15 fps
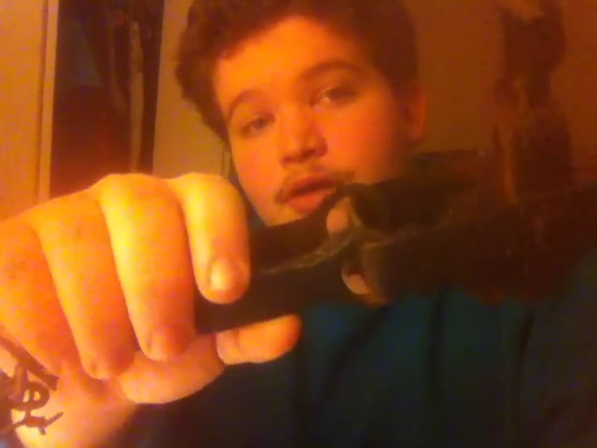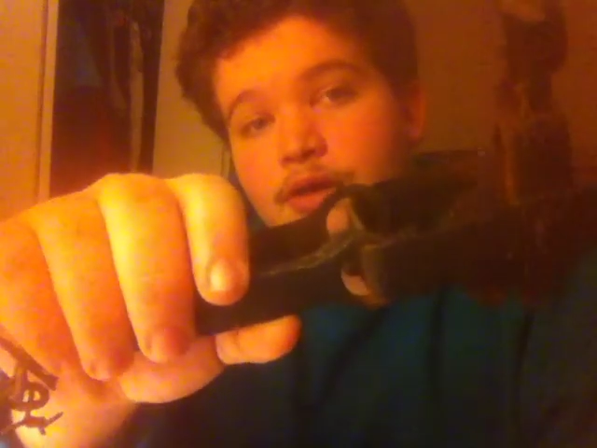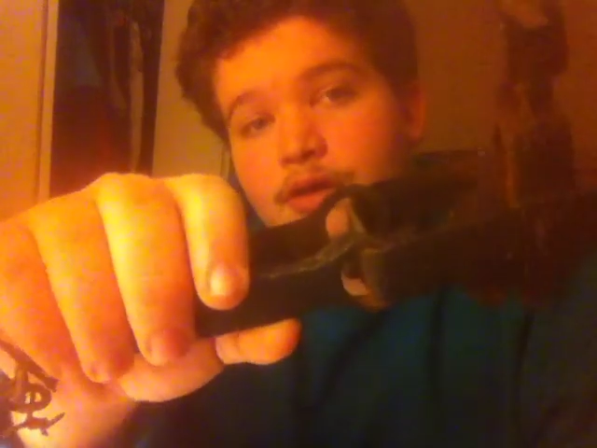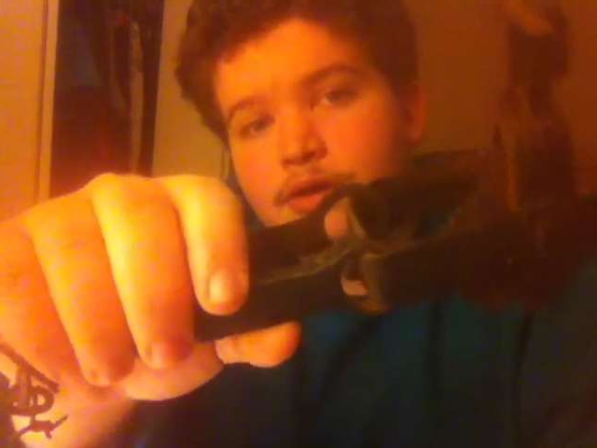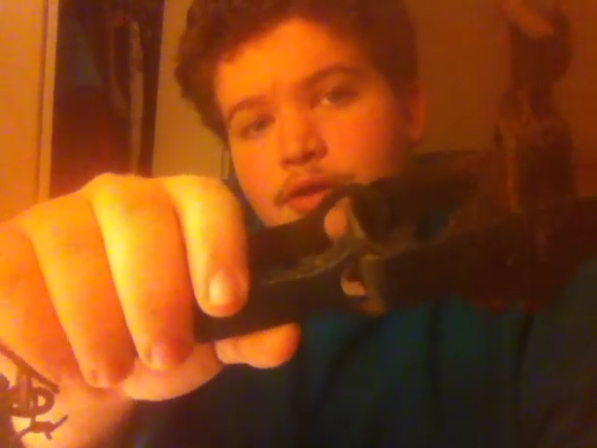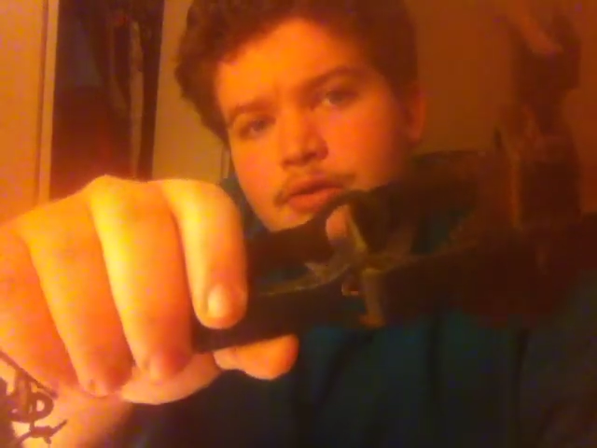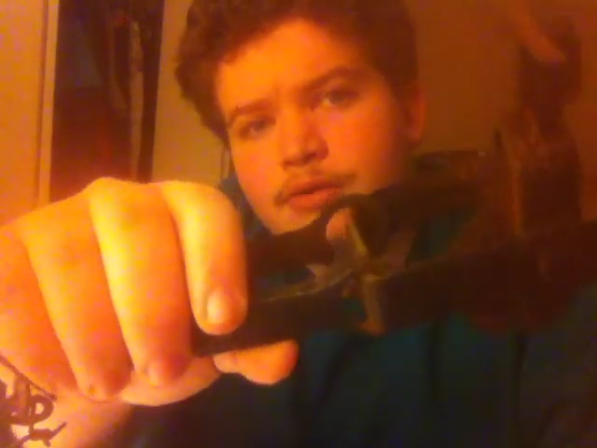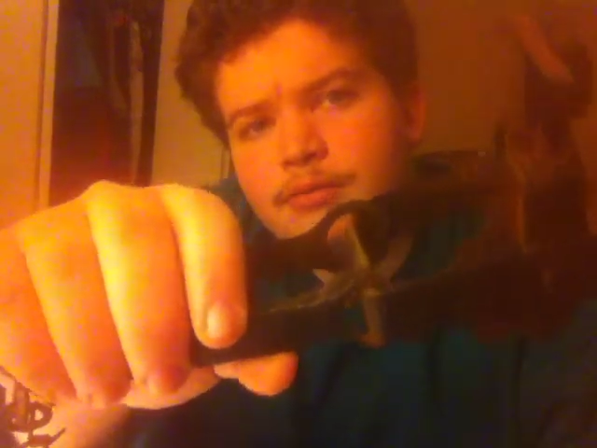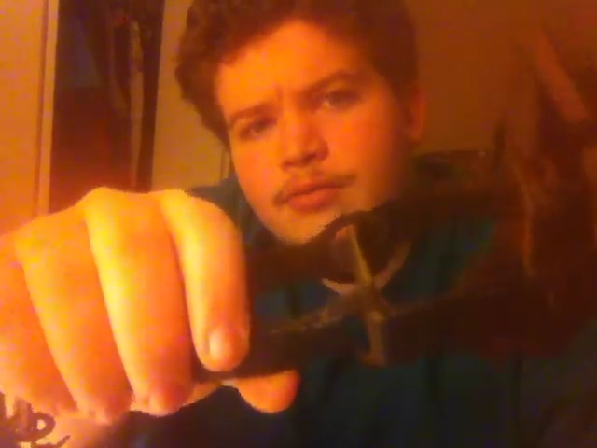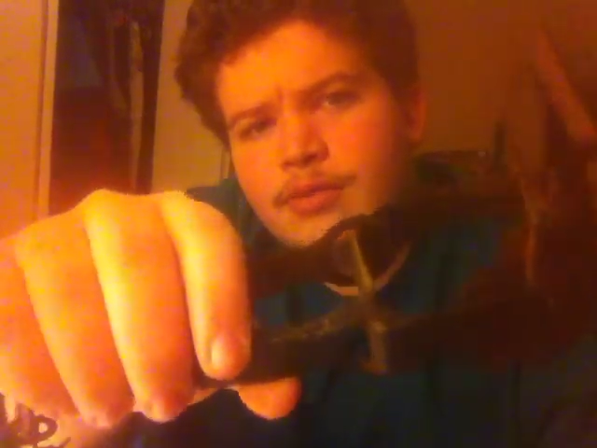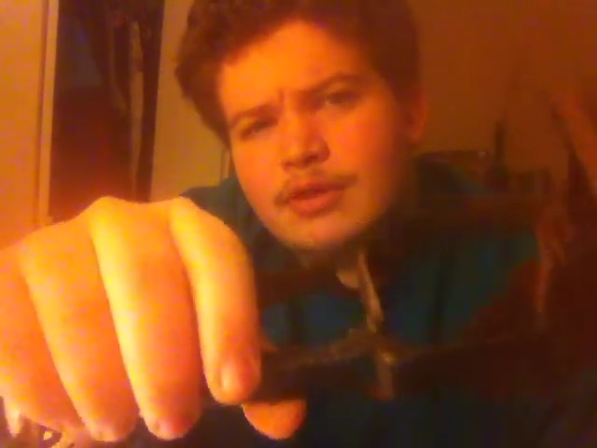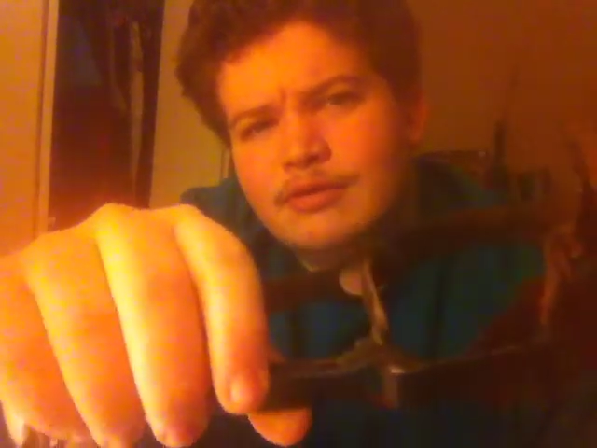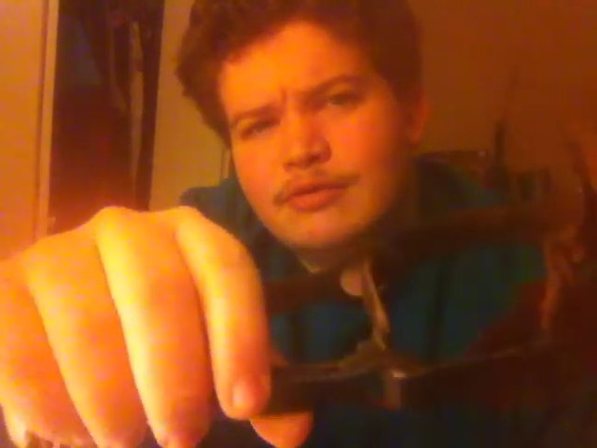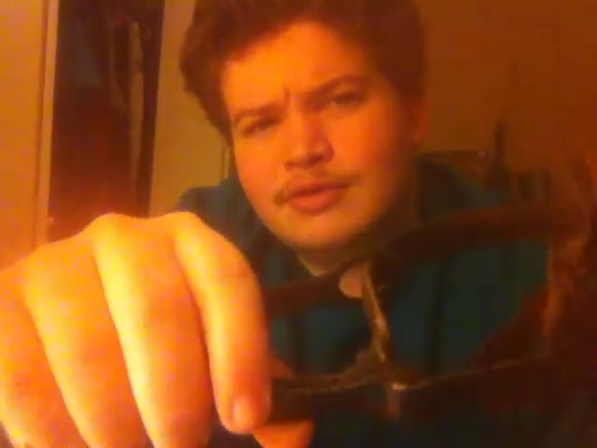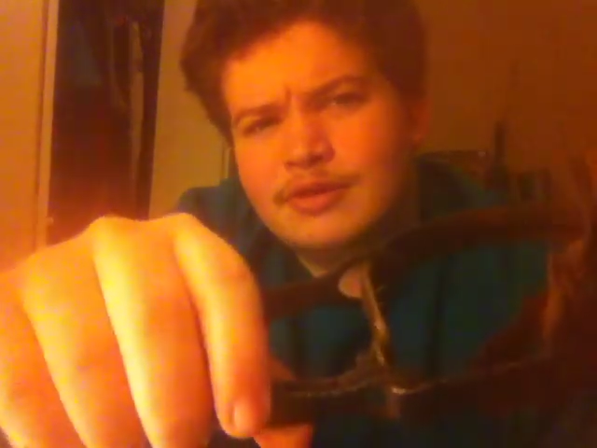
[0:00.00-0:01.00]
Uh,
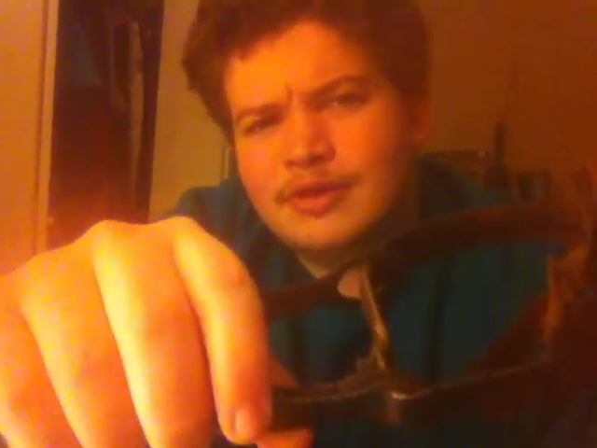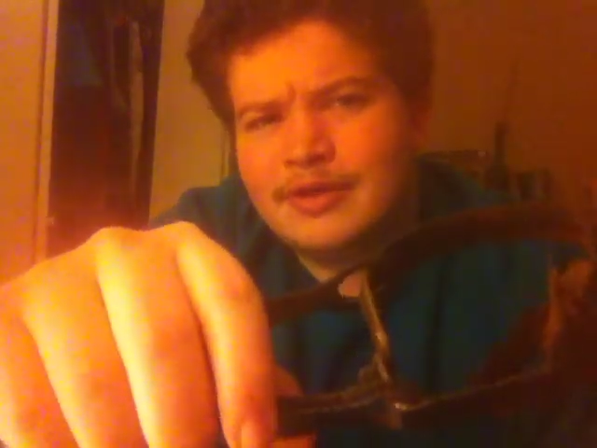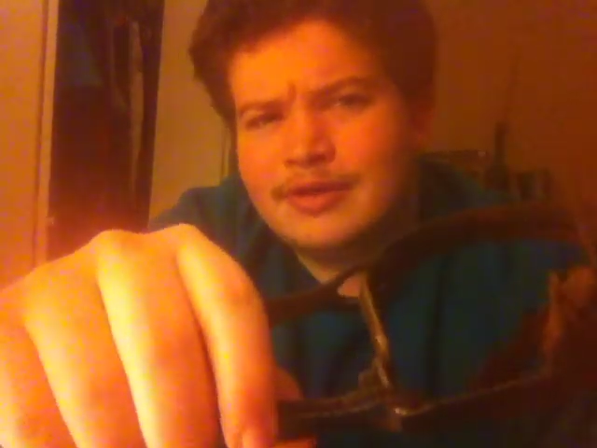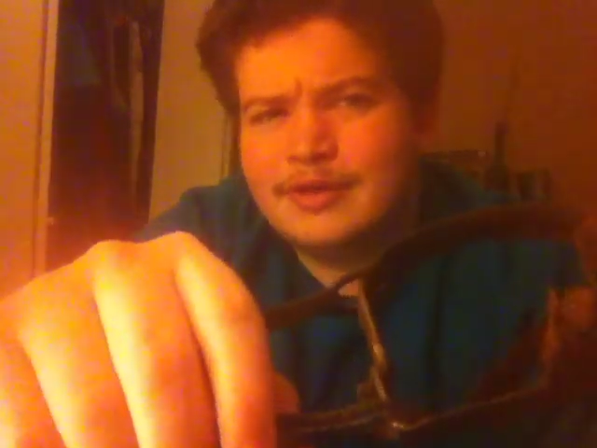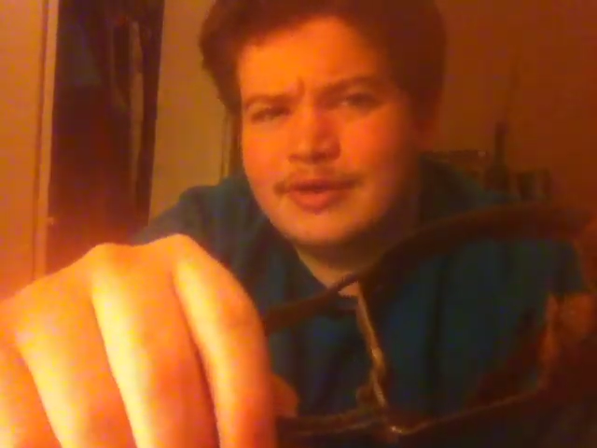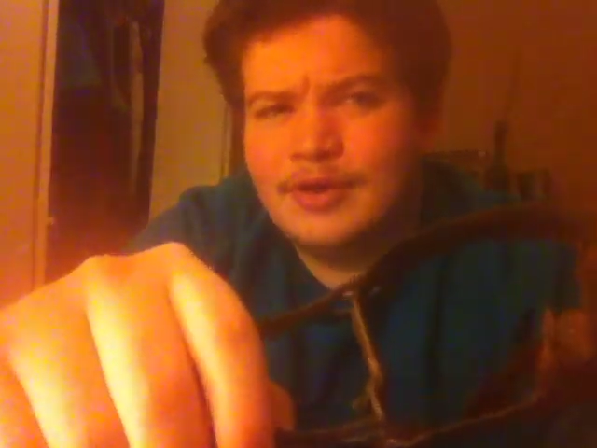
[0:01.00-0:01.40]
it was in a